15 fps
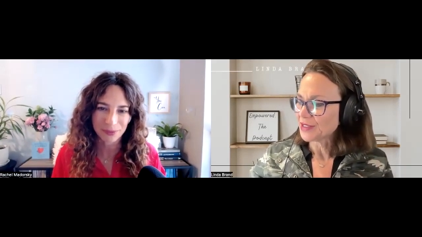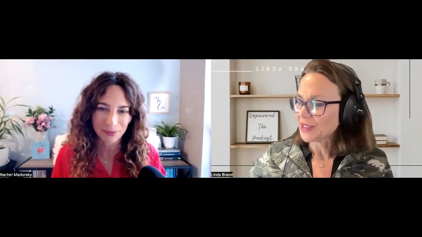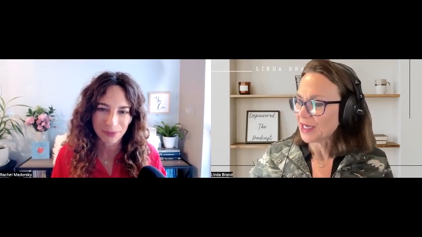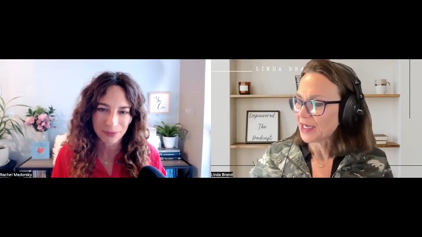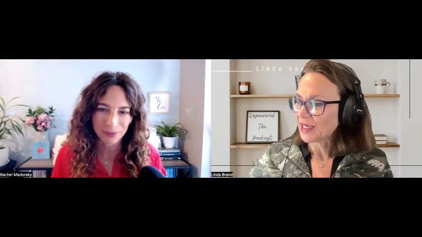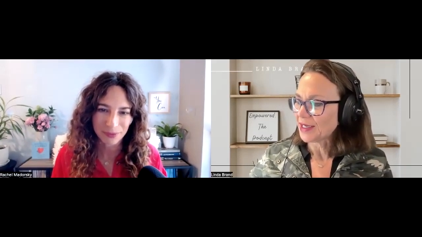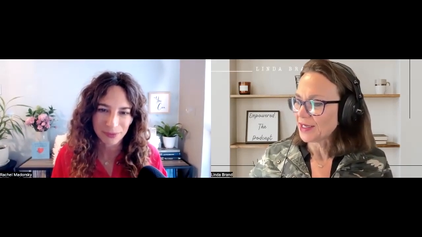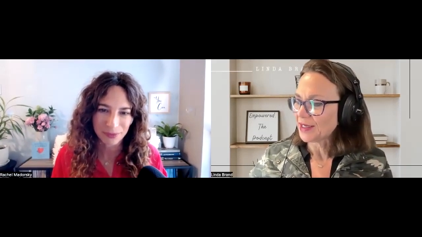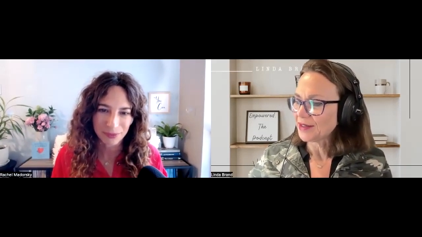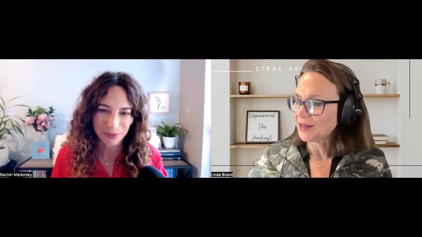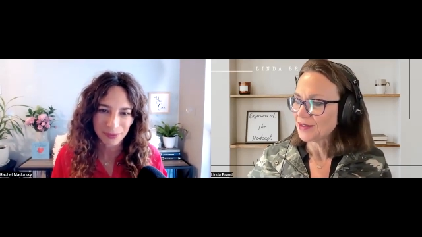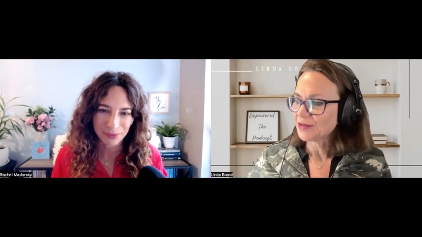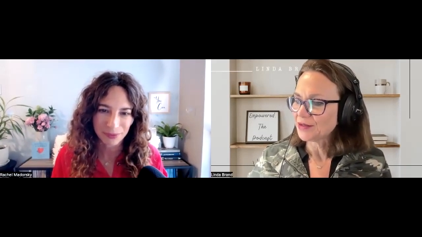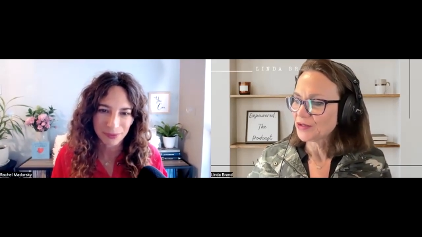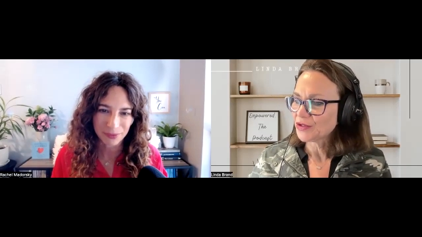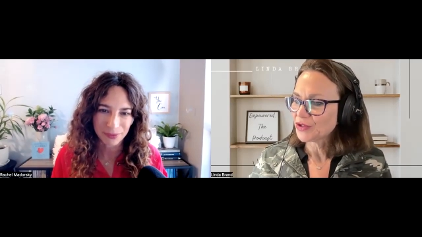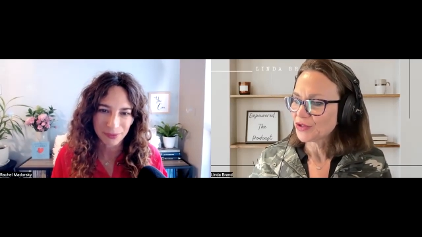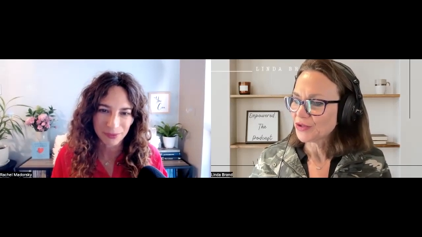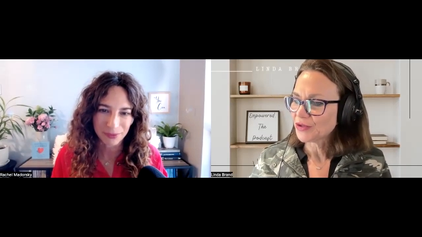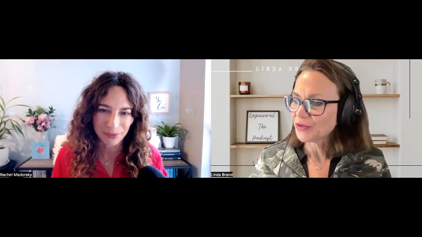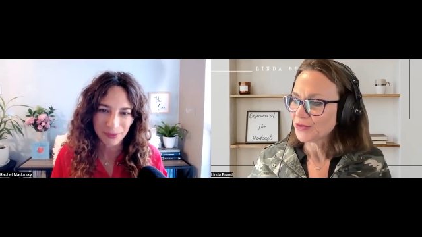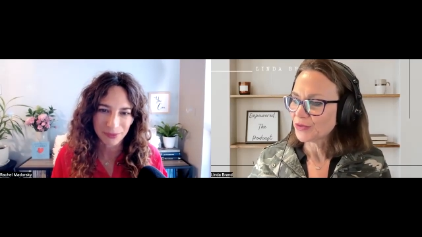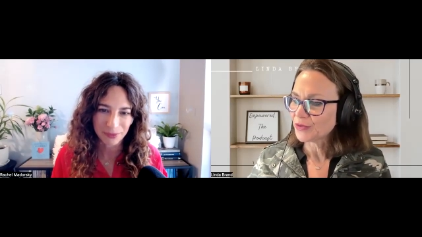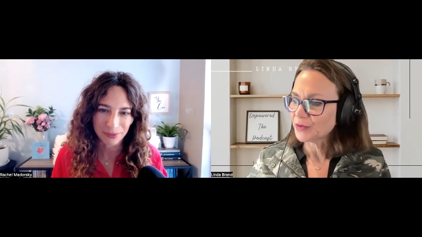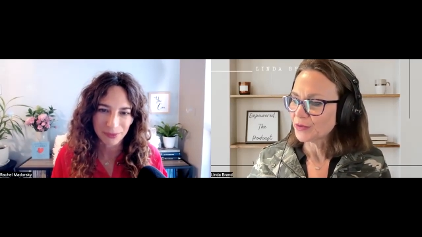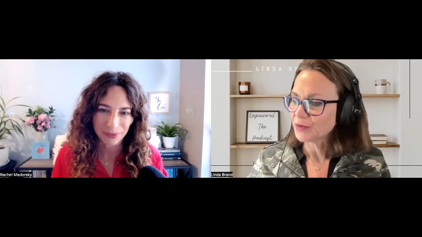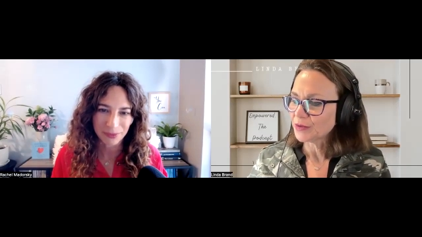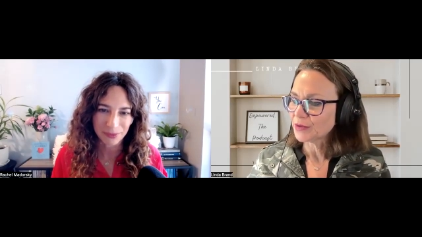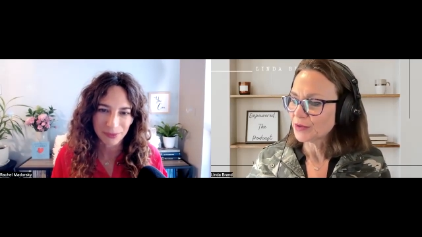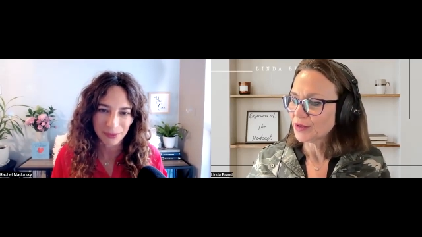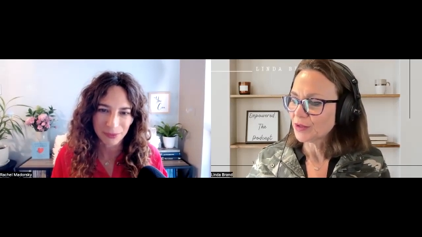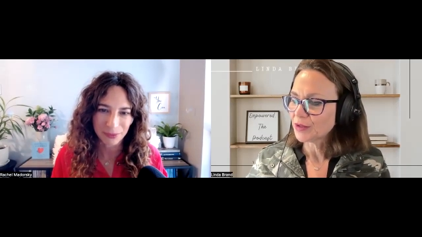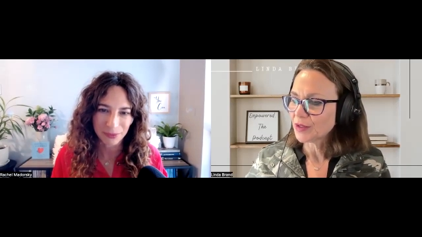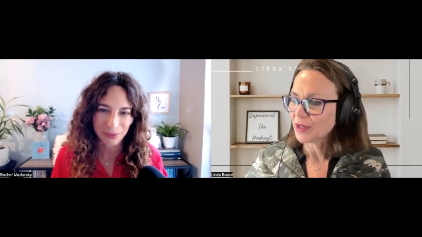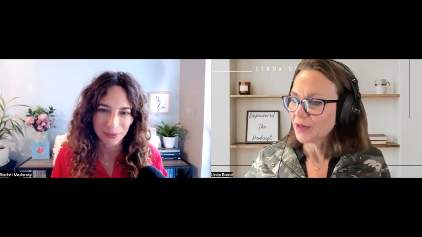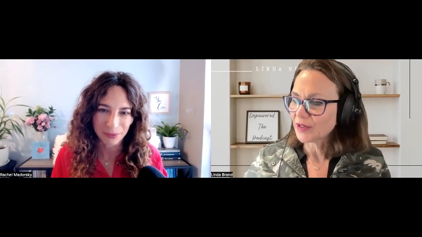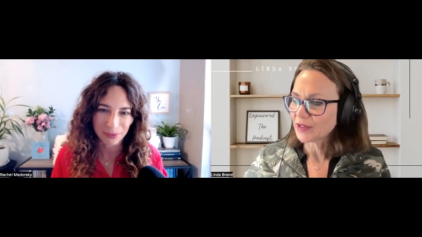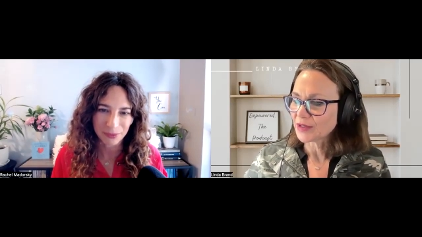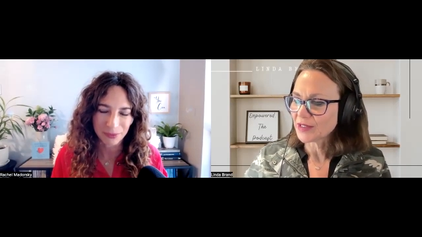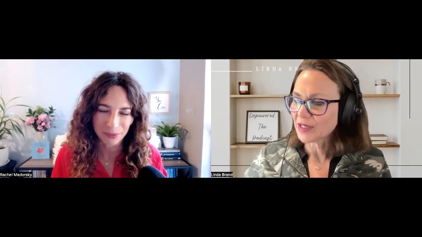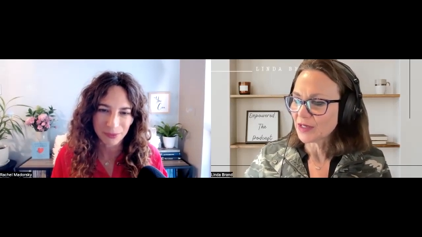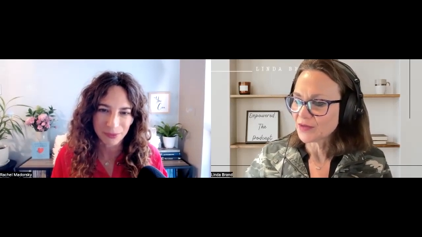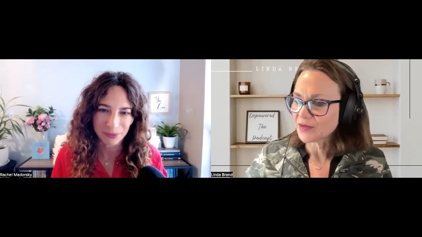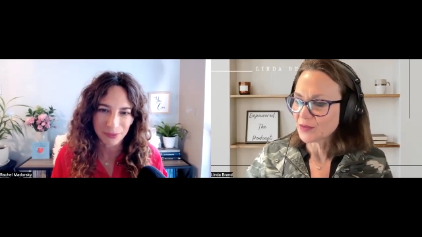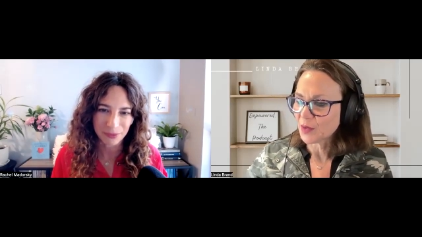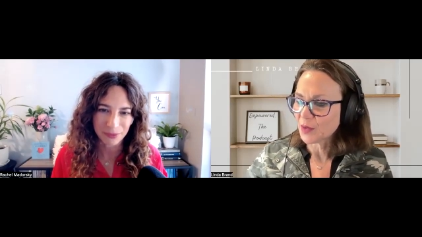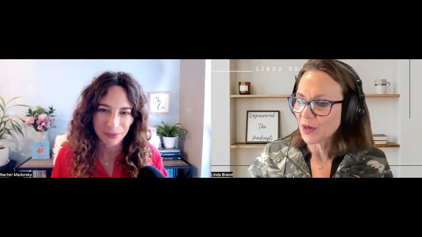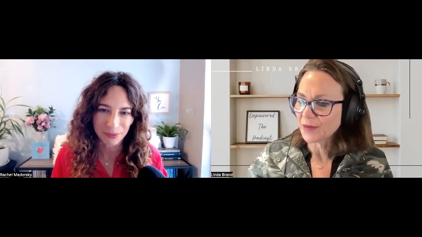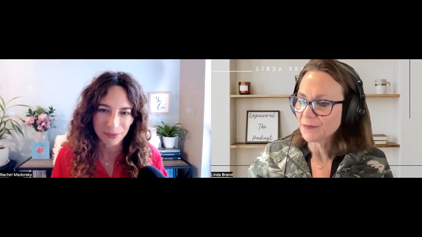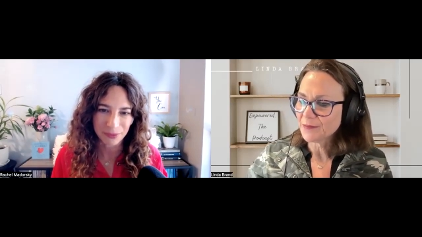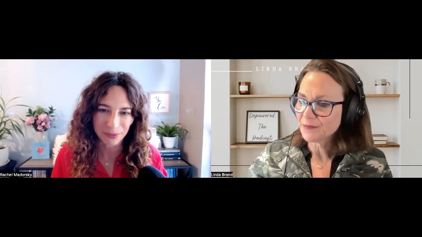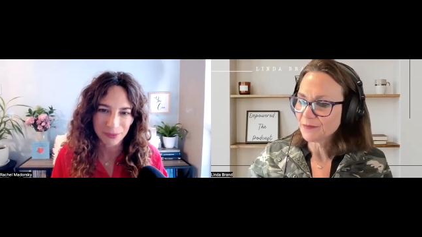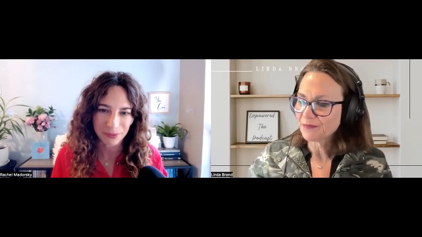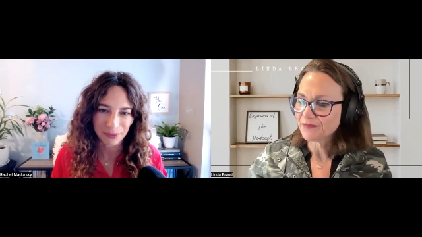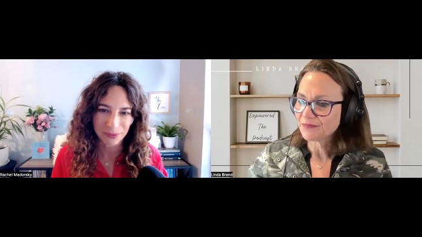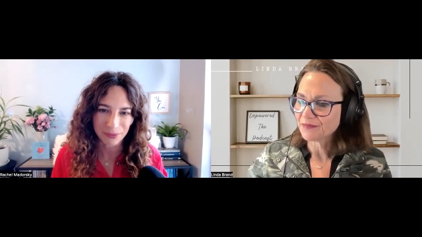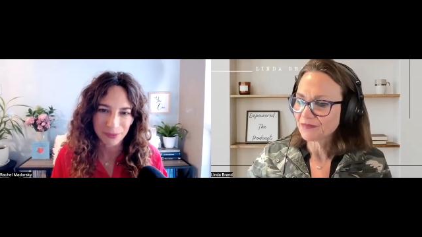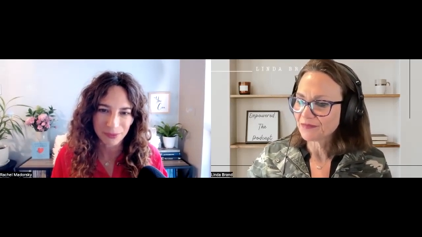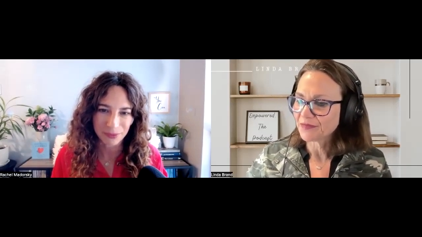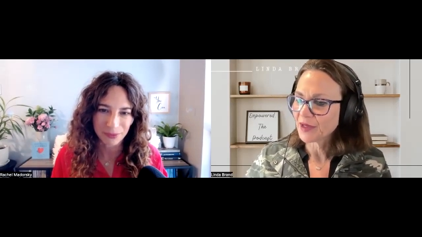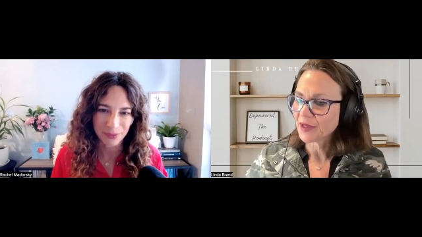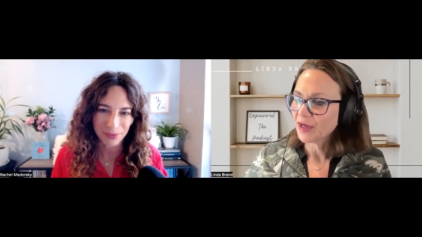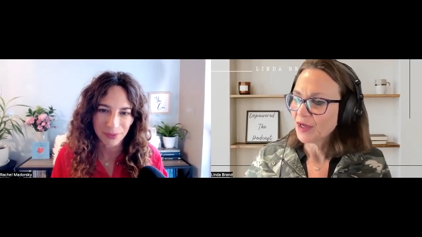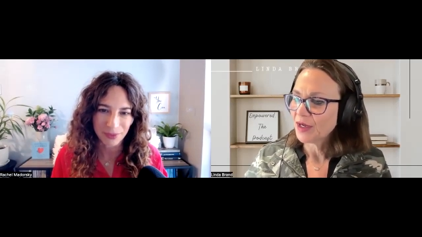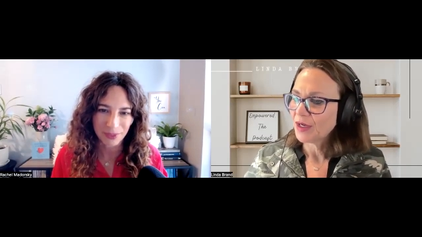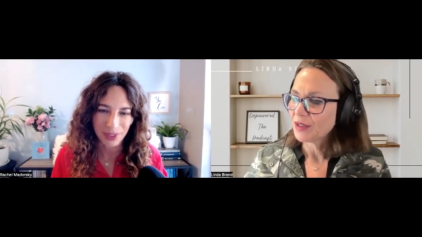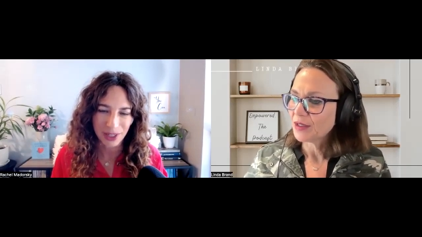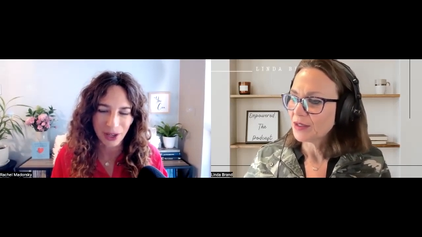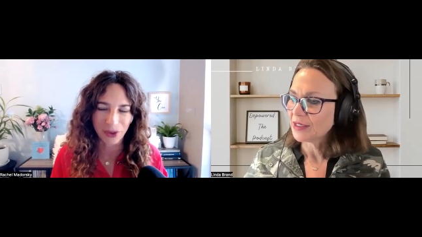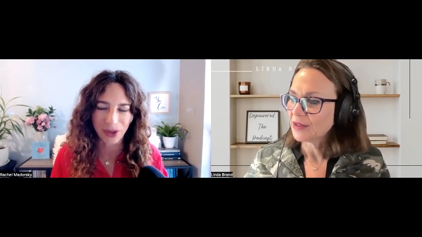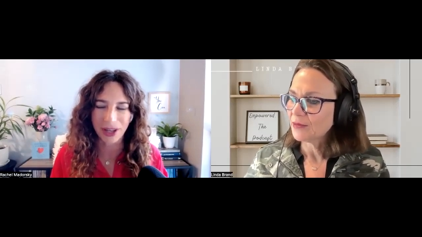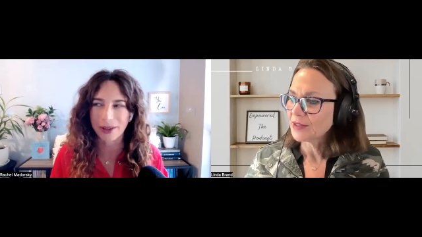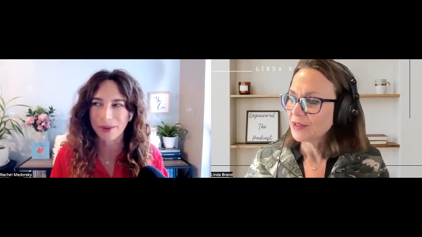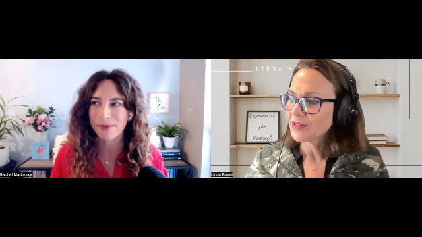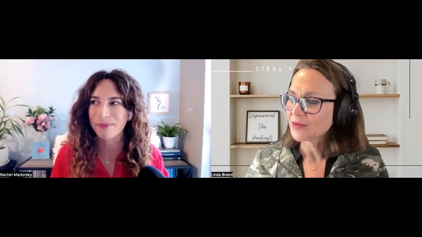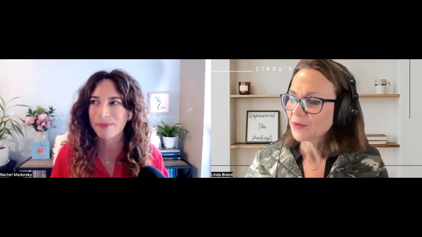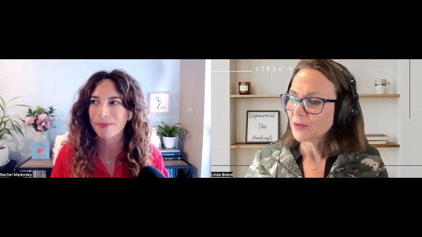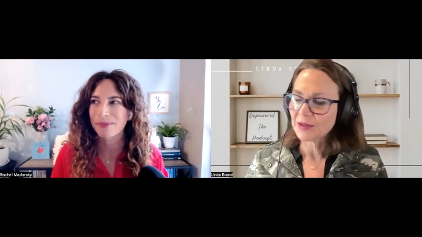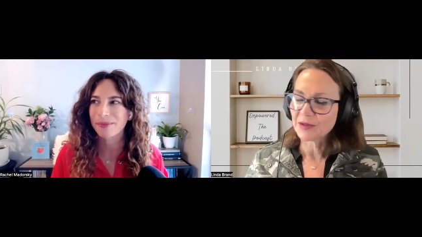Speaker 1: today to love ourselves more. Okay. Like what's